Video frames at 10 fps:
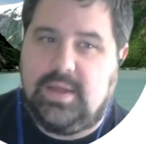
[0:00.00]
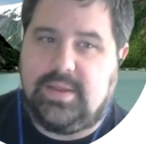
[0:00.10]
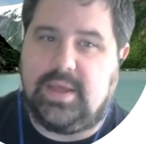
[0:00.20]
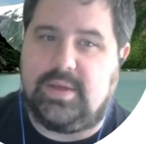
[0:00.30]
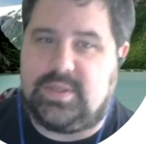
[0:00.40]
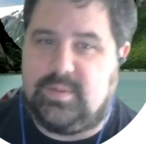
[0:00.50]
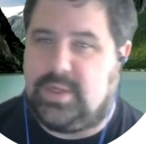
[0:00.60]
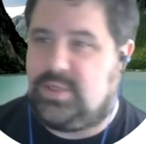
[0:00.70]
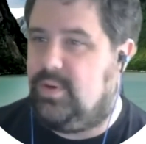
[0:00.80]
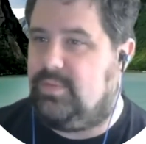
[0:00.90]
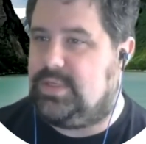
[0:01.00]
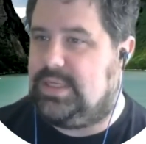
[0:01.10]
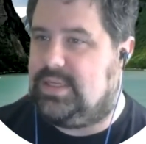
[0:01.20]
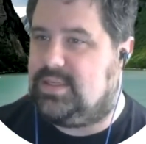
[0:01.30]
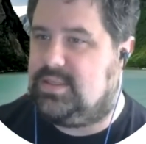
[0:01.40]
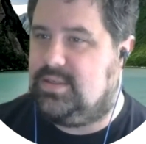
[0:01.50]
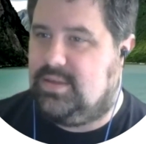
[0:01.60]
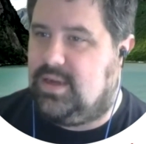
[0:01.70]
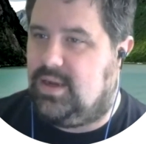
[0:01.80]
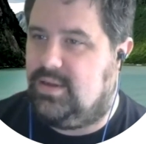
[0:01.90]
Thank you so much, whoever did this.
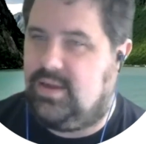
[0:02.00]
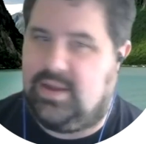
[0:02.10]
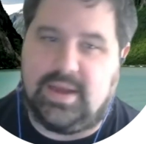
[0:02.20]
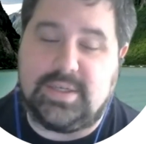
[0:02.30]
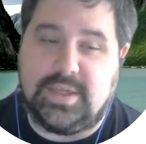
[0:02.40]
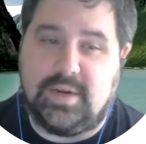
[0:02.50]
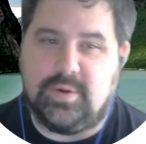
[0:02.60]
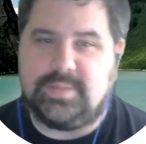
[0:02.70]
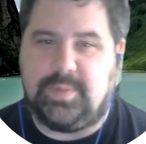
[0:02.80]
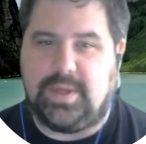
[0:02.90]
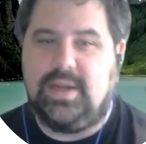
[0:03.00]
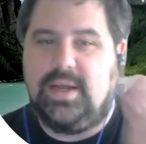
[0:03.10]
I actually know who it is, but